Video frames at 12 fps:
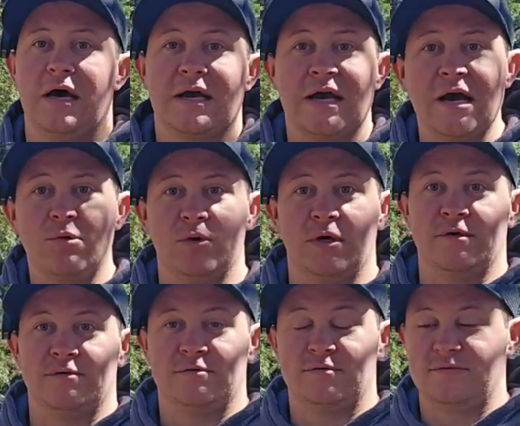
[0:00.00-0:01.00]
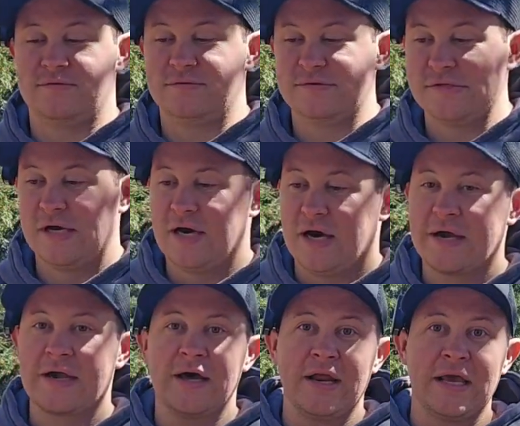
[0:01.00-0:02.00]
I got one.
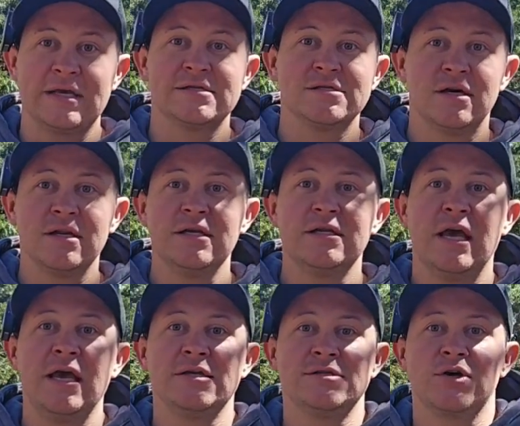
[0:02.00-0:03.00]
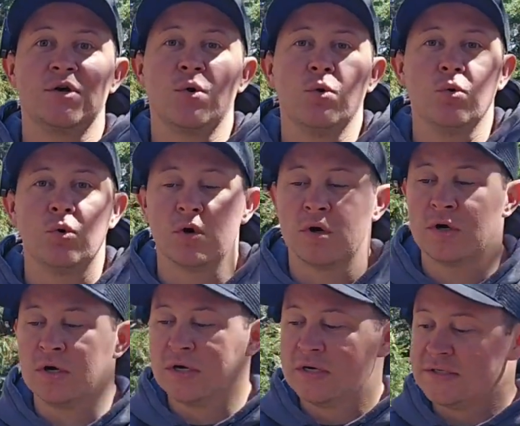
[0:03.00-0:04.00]
I got a Sunny Days
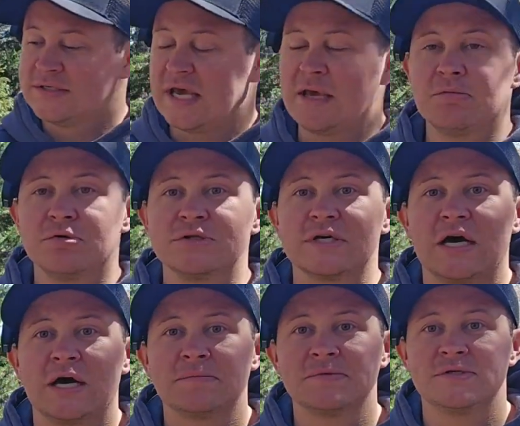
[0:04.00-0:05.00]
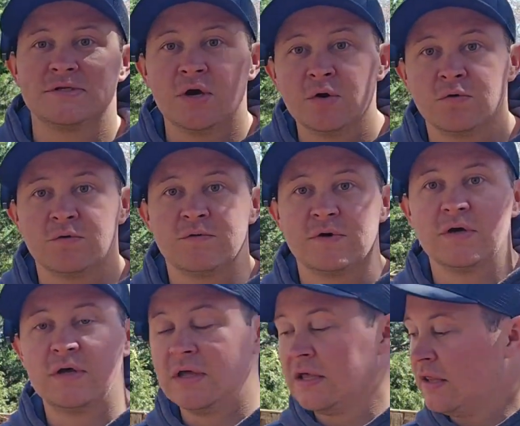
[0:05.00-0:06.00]
Decor tabletop stove.
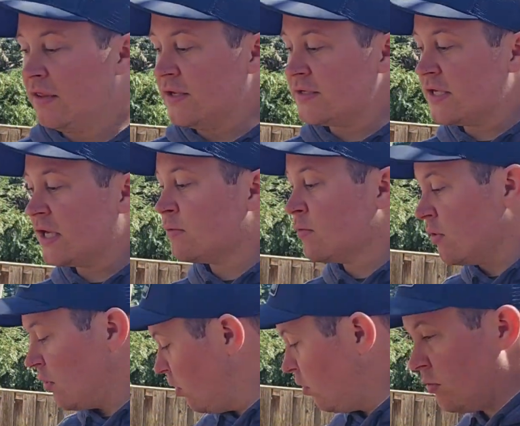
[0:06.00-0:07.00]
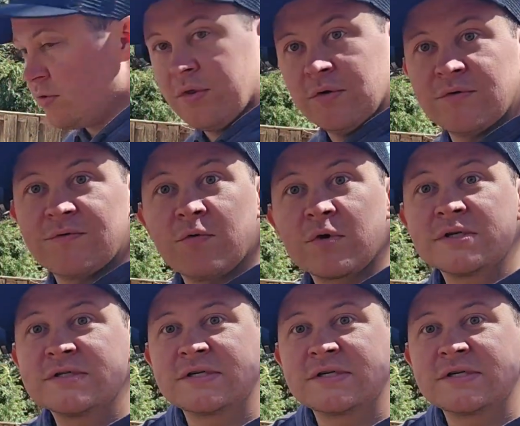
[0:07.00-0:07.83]
This thing will hold those 4 to